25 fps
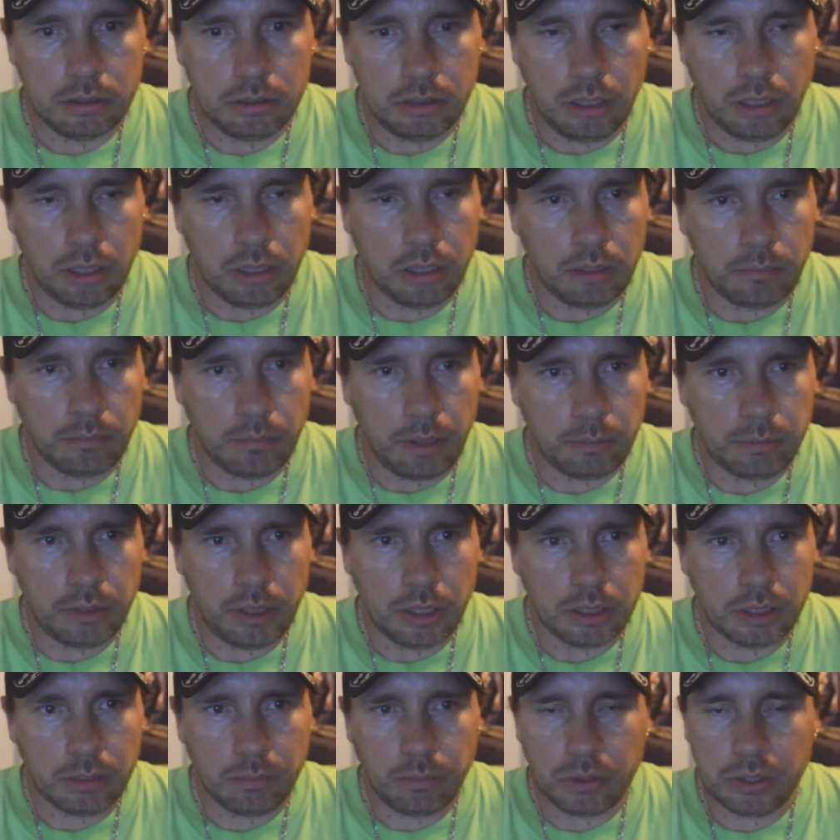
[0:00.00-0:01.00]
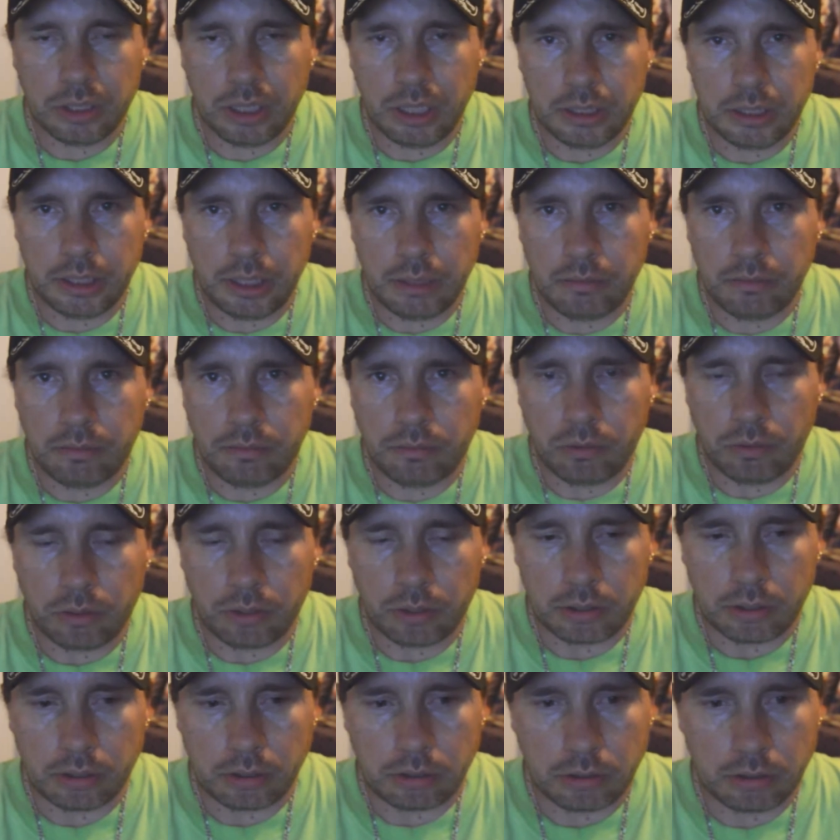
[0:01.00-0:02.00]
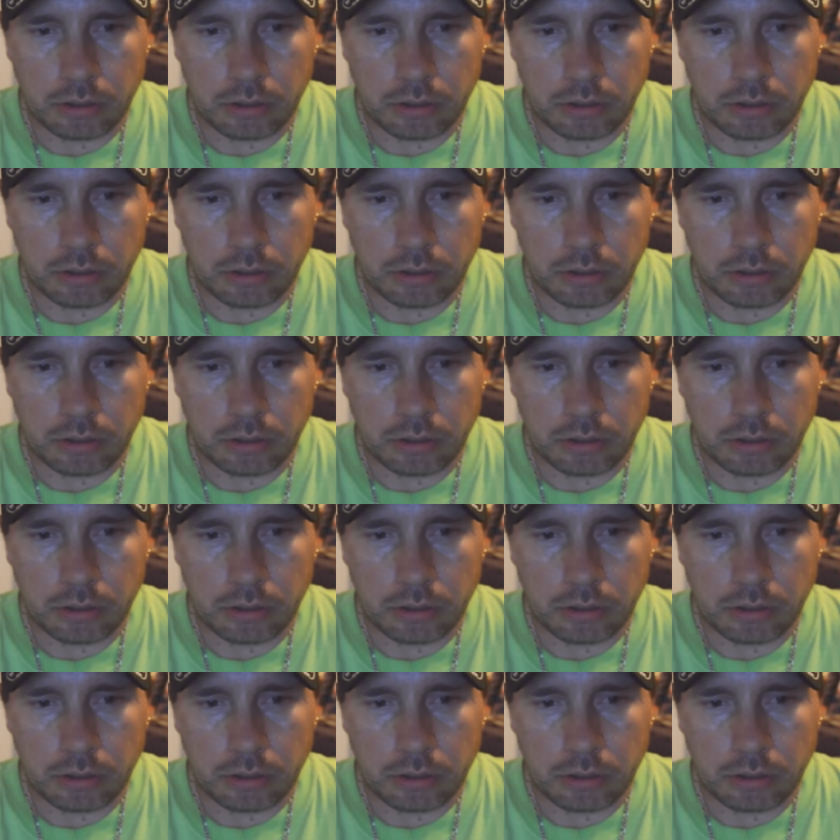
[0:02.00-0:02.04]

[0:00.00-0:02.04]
I'm talking about that day before.